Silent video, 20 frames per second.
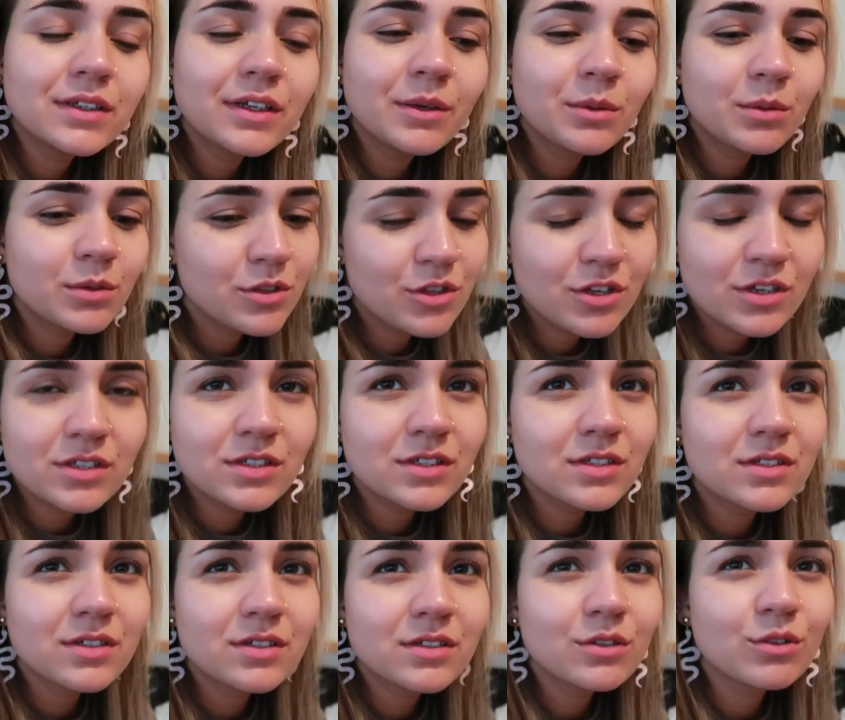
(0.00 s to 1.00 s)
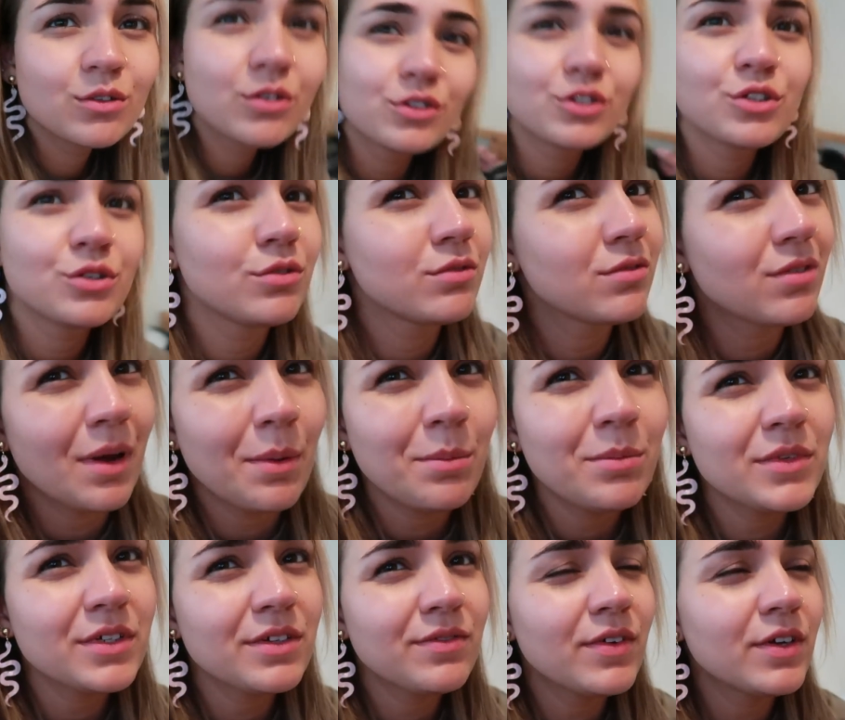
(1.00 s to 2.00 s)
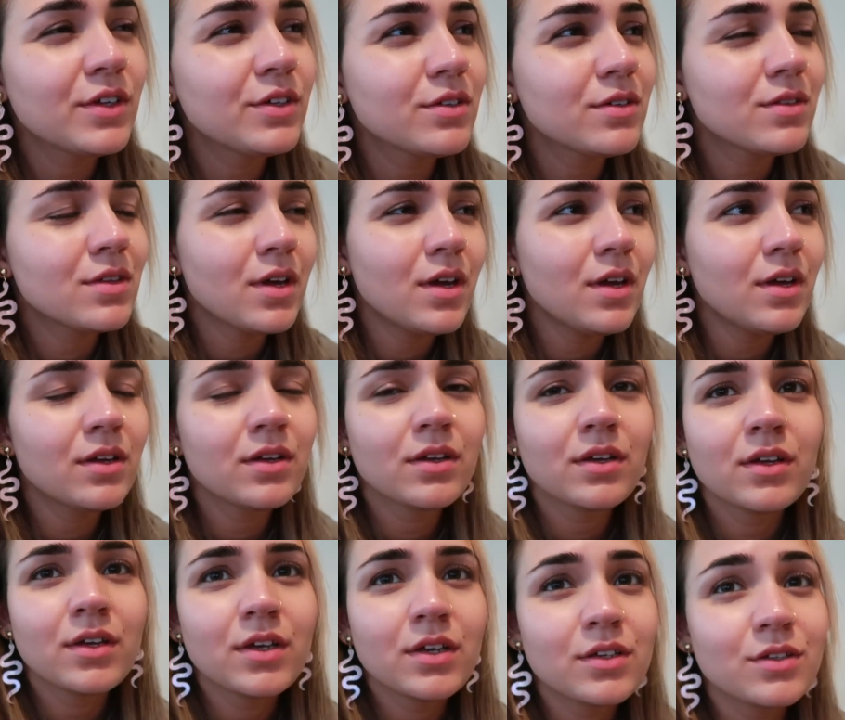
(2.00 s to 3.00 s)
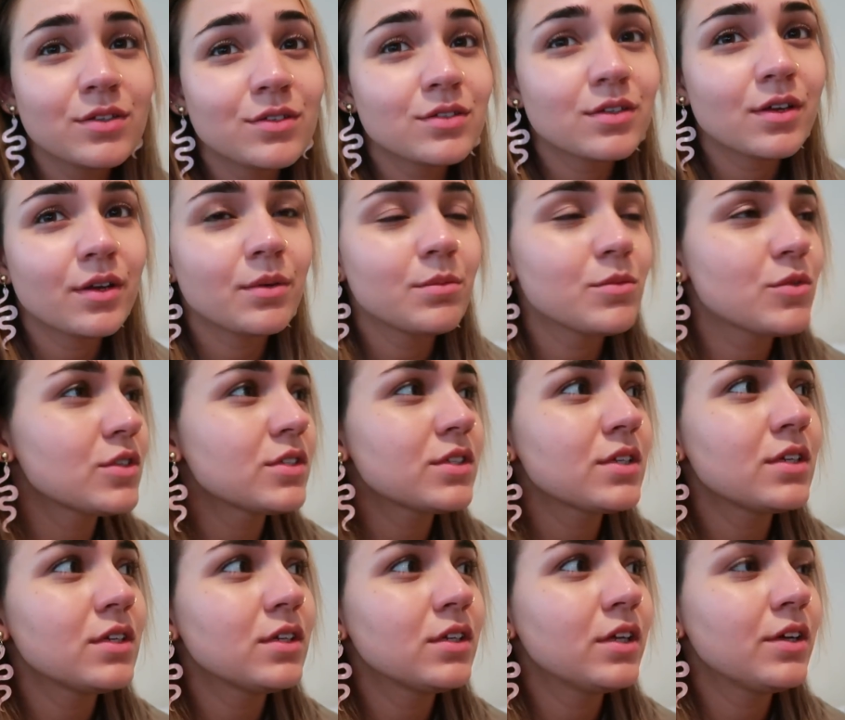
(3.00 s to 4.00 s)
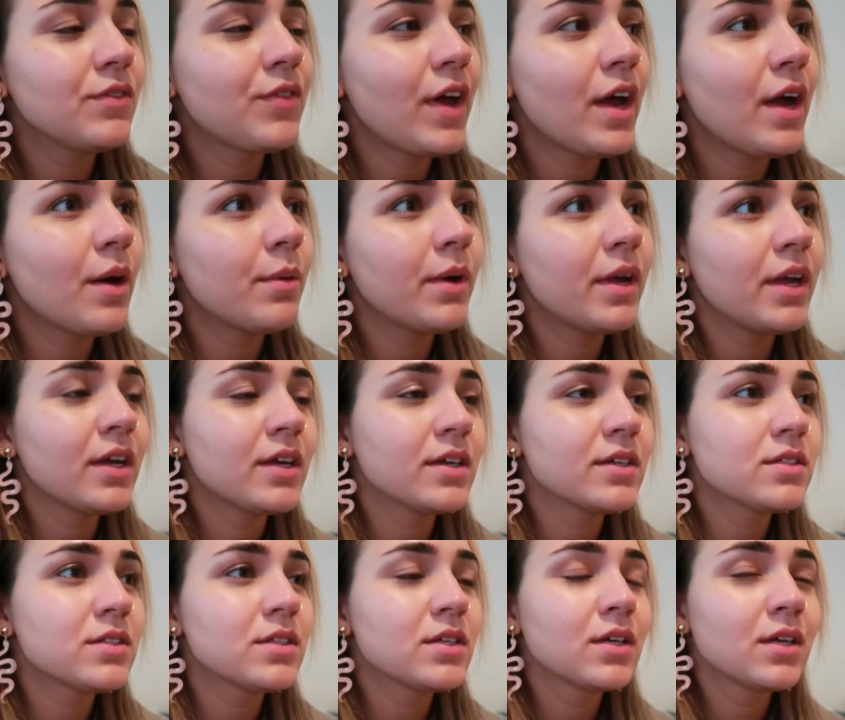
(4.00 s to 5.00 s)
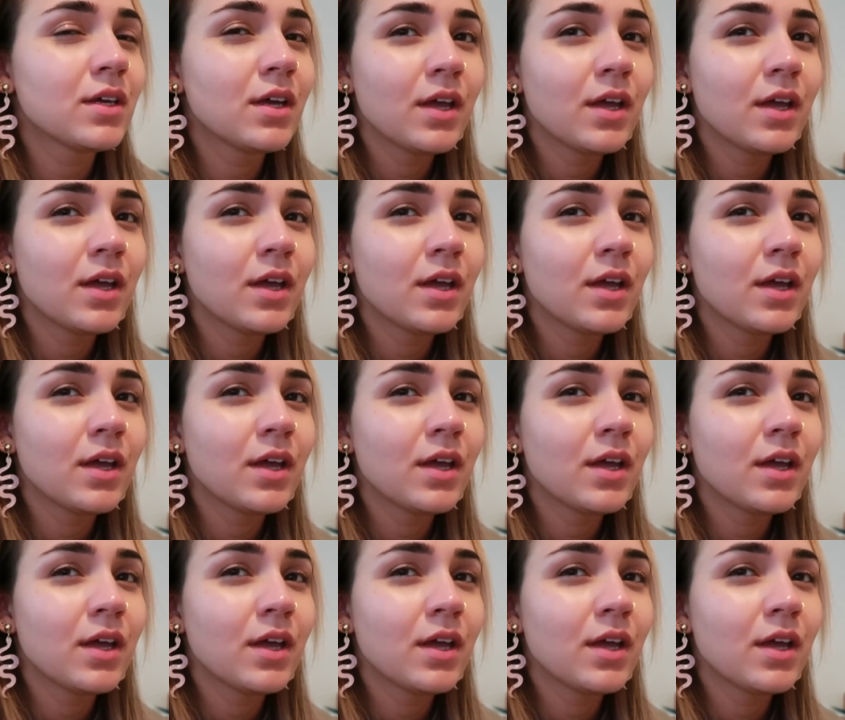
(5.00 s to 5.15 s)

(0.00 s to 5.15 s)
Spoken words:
will just look too cramped if I do that. So I'm just gonna leave it how it is.